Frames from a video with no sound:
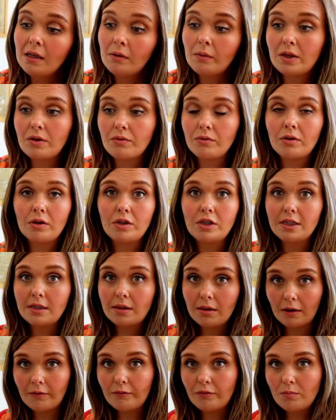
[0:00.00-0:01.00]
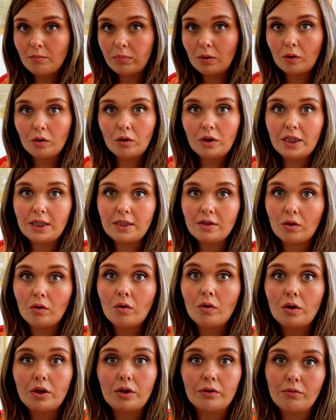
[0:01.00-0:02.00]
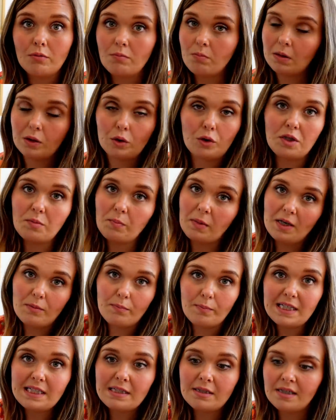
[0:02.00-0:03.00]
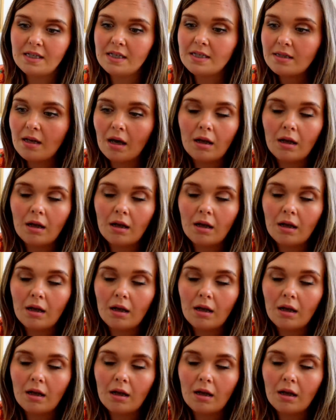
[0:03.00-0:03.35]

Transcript: whether or not you're self-employed or you're employed by a business,